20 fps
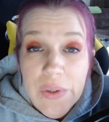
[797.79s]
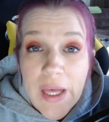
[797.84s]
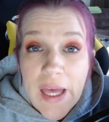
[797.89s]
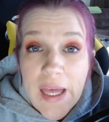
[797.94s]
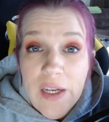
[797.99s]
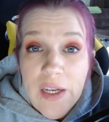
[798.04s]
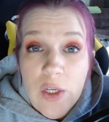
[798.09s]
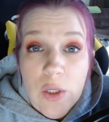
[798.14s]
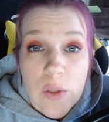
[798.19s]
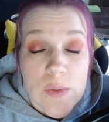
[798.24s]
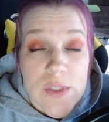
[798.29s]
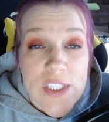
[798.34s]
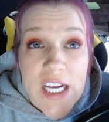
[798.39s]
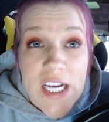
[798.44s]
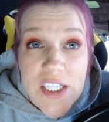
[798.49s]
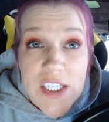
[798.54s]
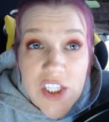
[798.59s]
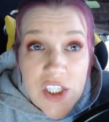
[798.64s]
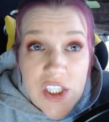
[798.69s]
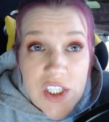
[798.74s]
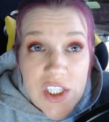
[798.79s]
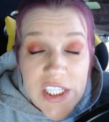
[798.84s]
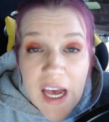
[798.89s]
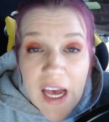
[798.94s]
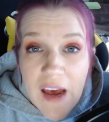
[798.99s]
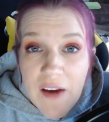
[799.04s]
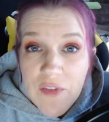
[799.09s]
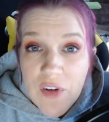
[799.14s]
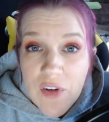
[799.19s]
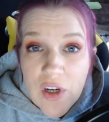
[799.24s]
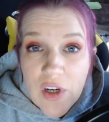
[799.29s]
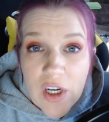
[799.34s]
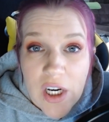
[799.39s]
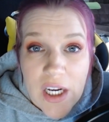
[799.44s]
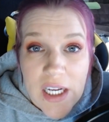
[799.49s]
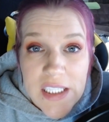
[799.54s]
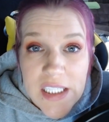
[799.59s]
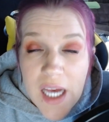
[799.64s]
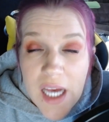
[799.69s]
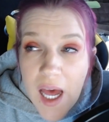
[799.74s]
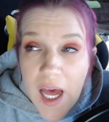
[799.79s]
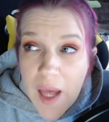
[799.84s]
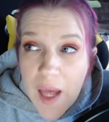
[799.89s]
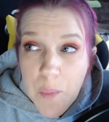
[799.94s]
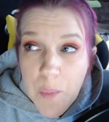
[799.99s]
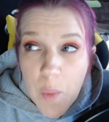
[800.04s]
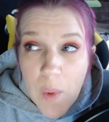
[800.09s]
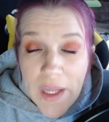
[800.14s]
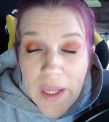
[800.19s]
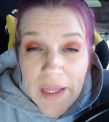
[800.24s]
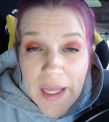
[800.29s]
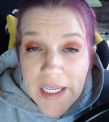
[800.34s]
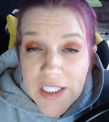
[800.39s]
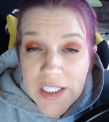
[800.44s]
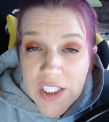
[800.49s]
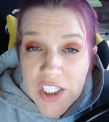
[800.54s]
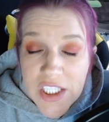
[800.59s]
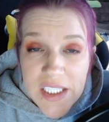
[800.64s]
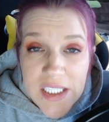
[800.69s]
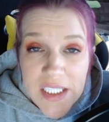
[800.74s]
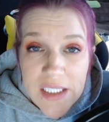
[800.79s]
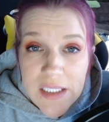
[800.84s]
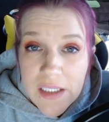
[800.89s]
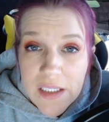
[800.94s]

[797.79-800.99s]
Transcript: get new dentures after a time when they just,